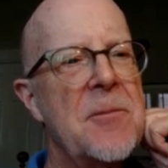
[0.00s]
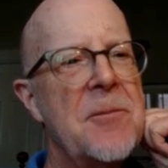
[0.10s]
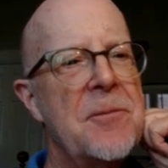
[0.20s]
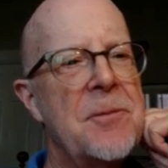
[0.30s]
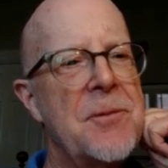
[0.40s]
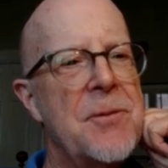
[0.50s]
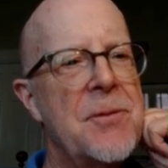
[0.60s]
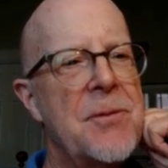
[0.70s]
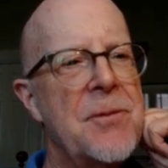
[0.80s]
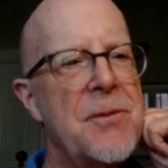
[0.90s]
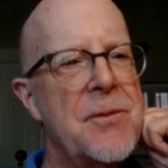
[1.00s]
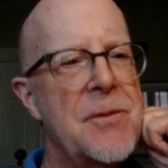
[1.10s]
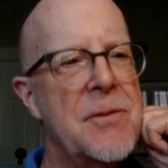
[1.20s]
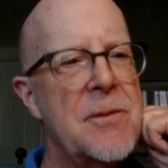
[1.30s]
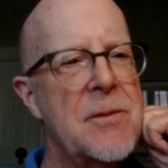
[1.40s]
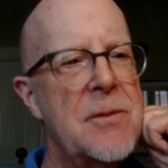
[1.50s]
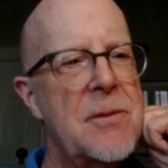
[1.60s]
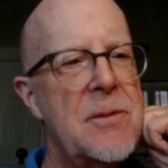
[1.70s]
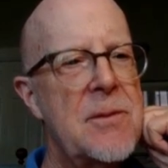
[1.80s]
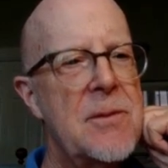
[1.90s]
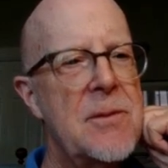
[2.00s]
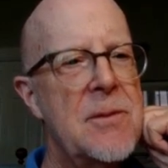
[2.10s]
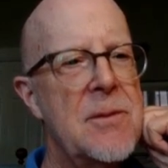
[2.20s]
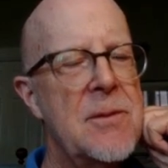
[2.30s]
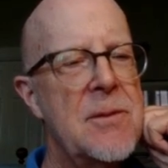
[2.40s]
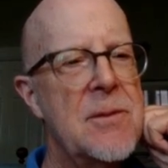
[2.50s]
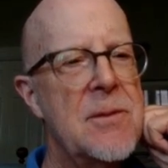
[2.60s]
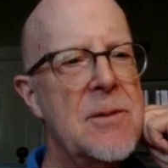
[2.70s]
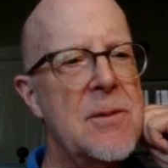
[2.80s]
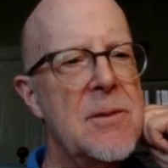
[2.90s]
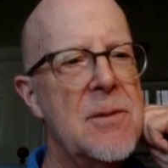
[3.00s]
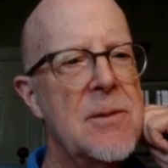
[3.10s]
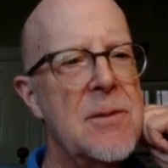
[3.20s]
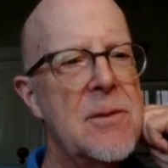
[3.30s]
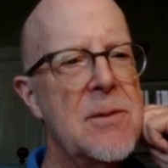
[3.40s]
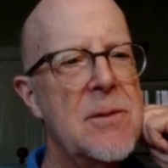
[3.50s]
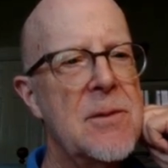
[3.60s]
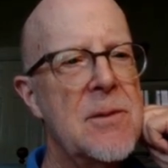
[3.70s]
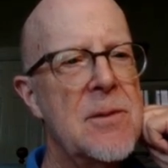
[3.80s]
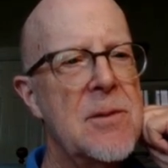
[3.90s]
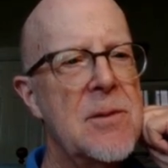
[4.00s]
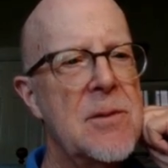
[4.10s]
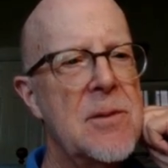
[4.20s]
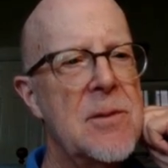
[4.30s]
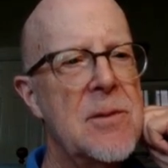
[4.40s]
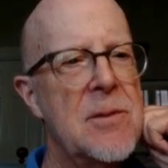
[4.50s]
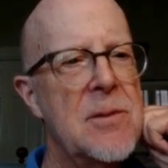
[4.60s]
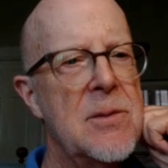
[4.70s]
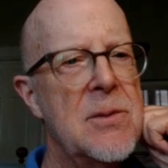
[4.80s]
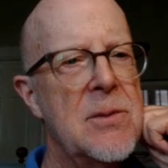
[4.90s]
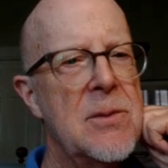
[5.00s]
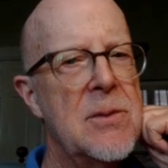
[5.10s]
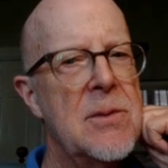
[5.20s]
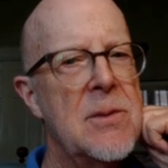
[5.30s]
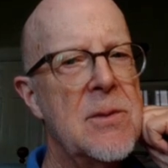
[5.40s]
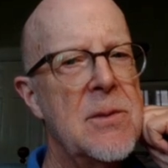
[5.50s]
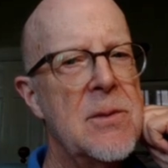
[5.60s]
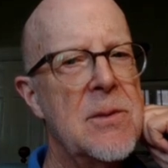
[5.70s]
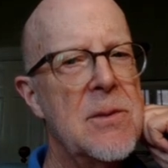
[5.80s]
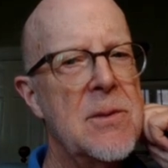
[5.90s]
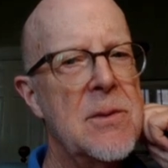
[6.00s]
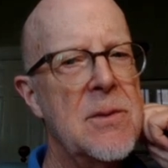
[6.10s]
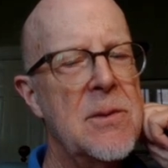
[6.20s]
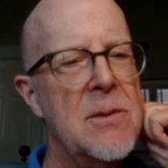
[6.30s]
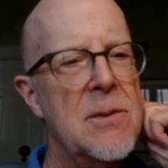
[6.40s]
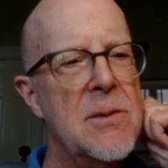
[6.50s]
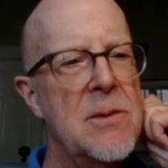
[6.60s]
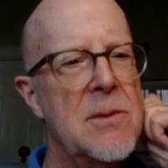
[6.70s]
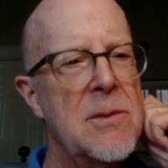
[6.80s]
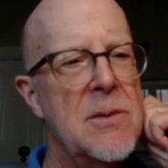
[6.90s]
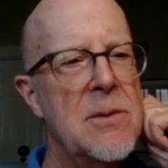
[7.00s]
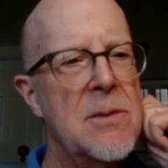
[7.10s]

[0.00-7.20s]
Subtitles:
The person shown says nothing.